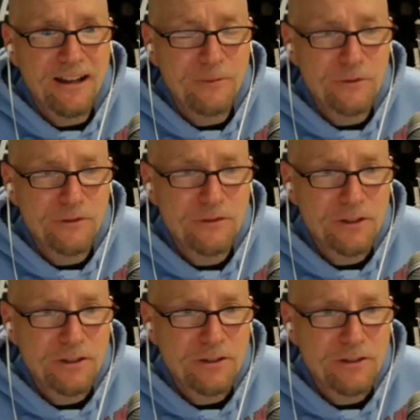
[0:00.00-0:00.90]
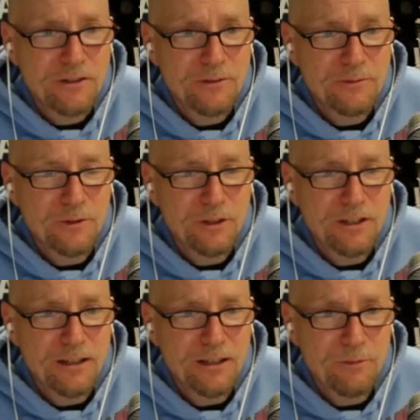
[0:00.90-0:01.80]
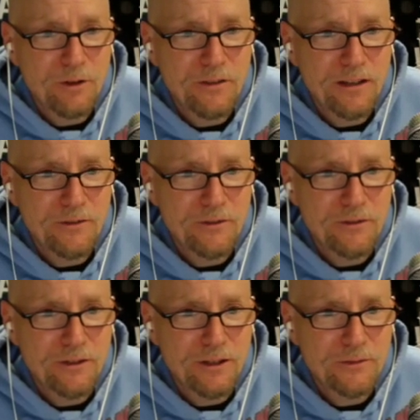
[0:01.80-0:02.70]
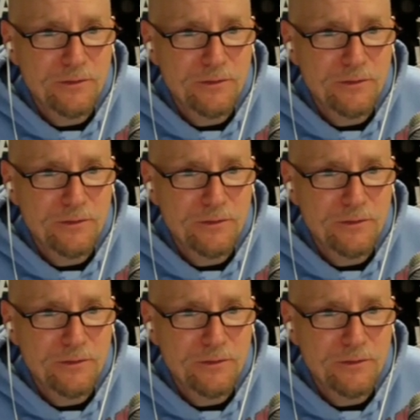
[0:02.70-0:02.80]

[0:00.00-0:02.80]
I was looking up all the other stuff.